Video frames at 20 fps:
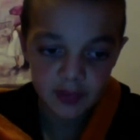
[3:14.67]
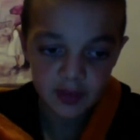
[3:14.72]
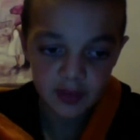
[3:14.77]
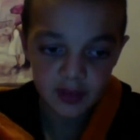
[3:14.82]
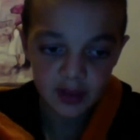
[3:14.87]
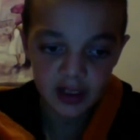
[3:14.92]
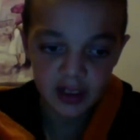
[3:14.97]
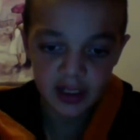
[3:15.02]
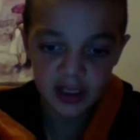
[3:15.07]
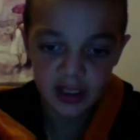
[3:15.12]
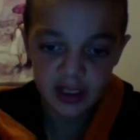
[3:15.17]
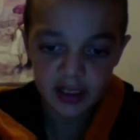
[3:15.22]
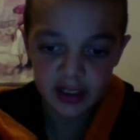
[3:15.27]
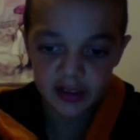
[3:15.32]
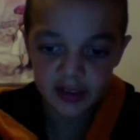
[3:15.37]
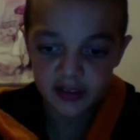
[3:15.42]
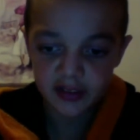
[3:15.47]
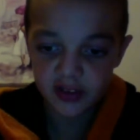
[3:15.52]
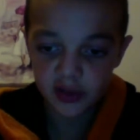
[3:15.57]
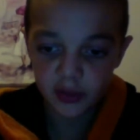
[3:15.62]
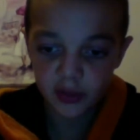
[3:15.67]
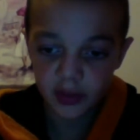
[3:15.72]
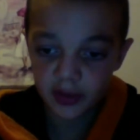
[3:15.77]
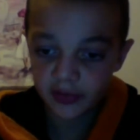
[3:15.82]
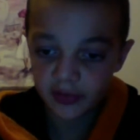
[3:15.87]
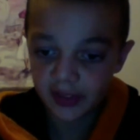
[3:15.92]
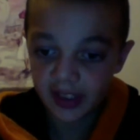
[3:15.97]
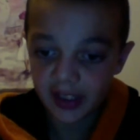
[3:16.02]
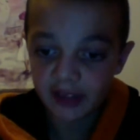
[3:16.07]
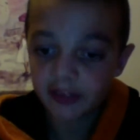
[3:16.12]
at 2-0
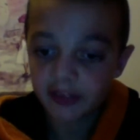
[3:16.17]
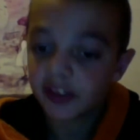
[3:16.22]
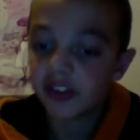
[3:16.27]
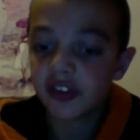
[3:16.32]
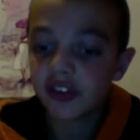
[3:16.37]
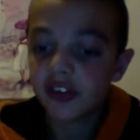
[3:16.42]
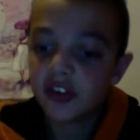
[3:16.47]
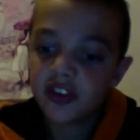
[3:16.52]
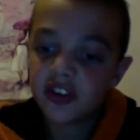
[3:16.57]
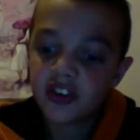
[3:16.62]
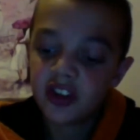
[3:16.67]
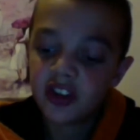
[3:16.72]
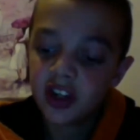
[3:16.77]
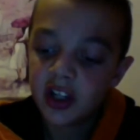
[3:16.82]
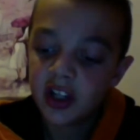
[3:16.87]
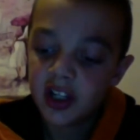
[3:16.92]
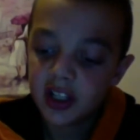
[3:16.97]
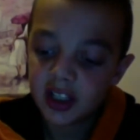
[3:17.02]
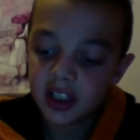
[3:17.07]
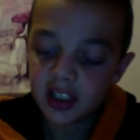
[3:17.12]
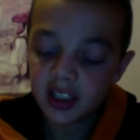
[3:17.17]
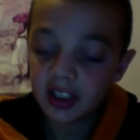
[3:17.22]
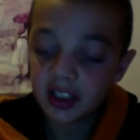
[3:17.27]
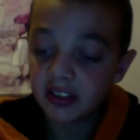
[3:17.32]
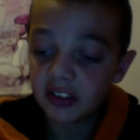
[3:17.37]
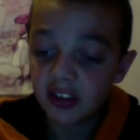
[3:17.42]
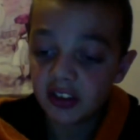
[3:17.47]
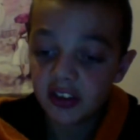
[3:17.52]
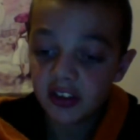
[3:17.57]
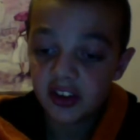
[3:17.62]
down at such a
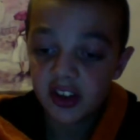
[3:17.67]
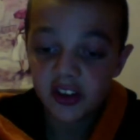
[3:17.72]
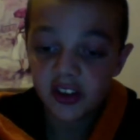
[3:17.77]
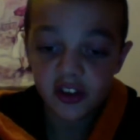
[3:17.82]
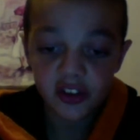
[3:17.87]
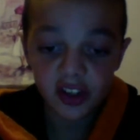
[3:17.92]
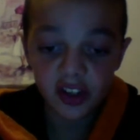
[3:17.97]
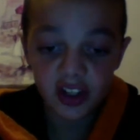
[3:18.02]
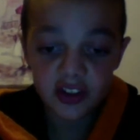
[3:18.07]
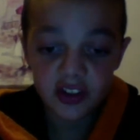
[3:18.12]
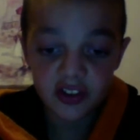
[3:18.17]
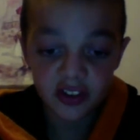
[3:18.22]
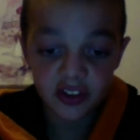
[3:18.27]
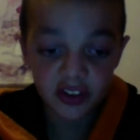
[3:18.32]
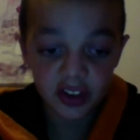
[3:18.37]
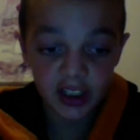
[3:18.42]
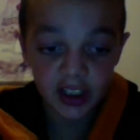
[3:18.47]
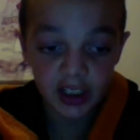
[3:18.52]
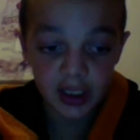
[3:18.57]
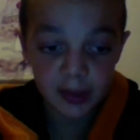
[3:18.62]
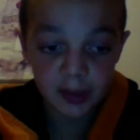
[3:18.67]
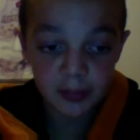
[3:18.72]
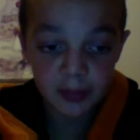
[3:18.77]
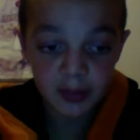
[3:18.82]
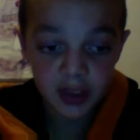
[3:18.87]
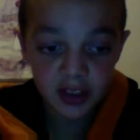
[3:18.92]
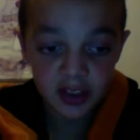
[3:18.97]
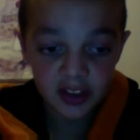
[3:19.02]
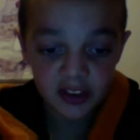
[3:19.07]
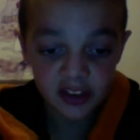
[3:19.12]
late stage in the game.
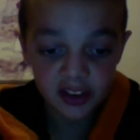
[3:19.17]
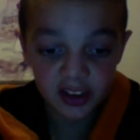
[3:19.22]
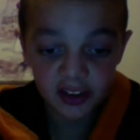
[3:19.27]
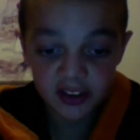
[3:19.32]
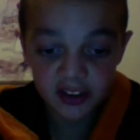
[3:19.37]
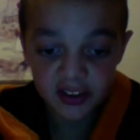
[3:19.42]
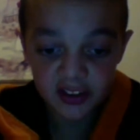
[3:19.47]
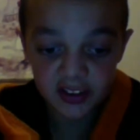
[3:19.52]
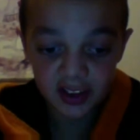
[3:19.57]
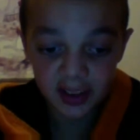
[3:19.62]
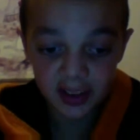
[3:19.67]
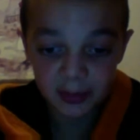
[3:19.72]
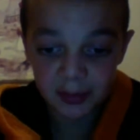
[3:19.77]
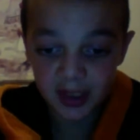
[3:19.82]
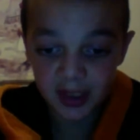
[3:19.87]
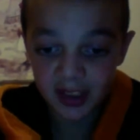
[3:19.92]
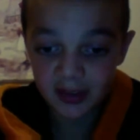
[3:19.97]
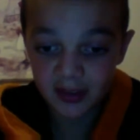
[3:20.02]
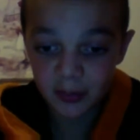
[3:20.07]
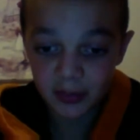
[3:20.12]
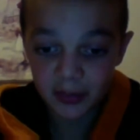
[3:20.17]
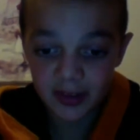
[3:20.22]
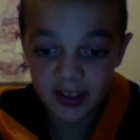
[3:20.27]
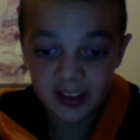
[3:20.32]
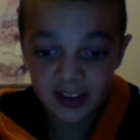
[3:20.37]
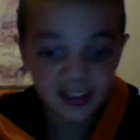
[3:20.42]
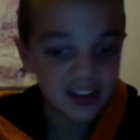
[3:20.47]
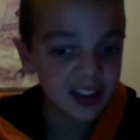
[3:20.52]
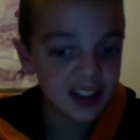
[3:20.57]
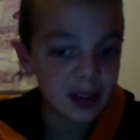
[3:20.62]
72nd minute with
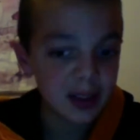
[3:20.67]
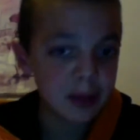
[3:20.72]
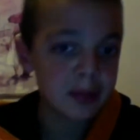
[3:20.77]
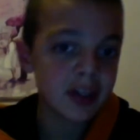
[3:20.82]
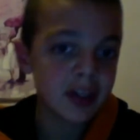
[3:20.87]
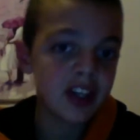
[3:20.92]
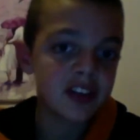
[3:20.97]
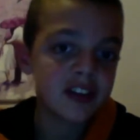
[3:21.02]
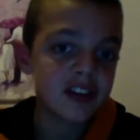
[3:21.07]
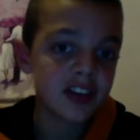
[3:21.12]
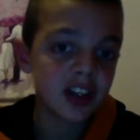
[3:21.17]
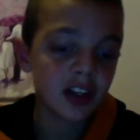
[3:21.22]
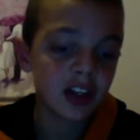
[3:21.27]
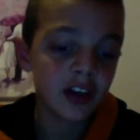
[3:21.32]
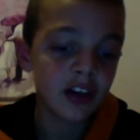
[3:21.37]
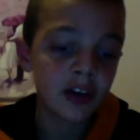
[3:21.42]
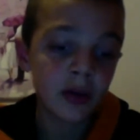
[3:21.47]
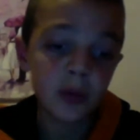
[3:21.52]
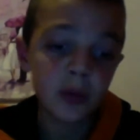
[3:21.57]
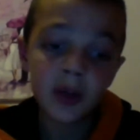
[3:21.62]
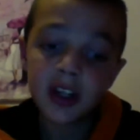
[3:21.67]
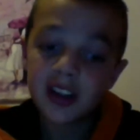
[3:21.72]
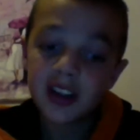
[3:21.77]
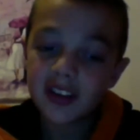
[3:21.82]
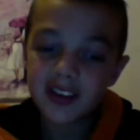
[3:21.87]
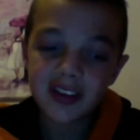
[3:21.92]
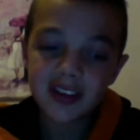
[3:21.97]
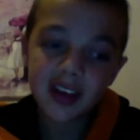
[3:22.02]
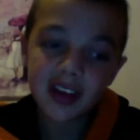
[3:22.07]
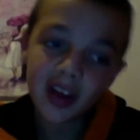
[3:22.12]
18 minutes to go.
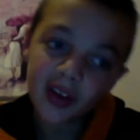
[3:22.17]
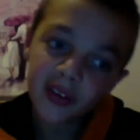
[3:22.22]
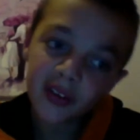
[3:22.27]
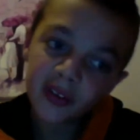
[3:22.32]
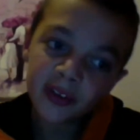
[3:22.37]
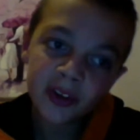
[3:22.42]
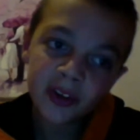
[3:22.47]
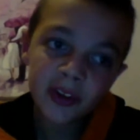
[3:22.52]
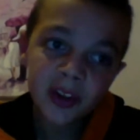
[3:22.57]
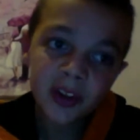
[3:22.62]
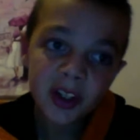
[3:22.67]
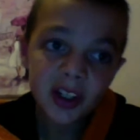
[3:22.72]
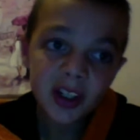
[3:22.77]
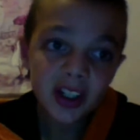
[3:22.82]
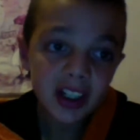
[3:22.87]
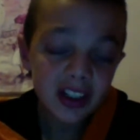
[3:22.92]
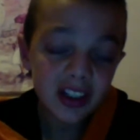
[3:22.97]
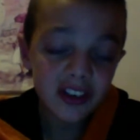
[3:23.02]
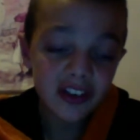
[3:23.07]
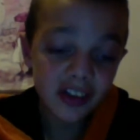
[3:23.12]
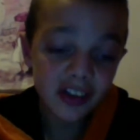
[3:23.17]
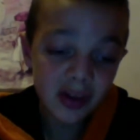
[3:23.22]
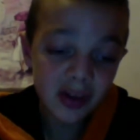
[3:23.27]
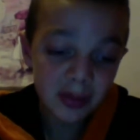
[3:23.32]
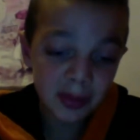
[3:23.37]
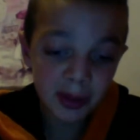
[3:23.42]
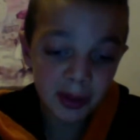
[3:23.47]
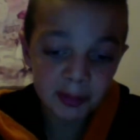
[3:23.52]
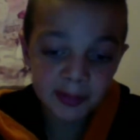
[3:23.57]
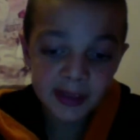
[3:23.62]
Still
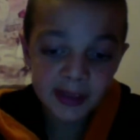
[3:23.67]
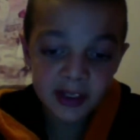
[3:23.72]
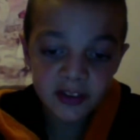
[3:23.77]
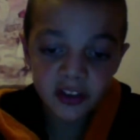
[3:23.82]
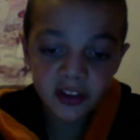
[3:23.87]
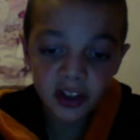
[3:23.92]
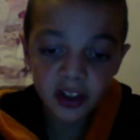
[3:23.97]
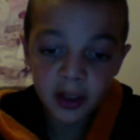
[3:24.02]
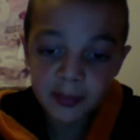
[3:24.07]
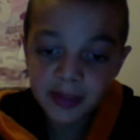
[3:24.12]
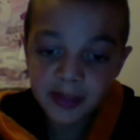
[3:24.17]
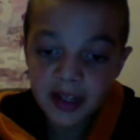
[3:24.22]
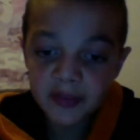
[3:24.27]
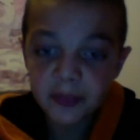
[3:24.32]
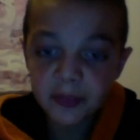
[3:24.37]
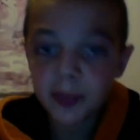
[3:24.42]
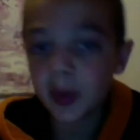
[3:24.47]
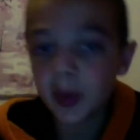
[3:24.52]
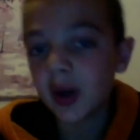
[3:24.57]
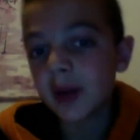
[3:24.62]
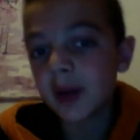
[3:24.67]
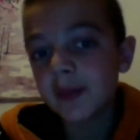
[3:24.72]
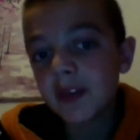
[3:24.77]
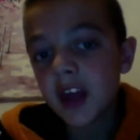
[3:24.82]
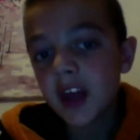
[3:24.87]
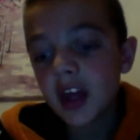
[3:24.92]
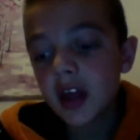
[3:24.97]
considerable amount of time left, but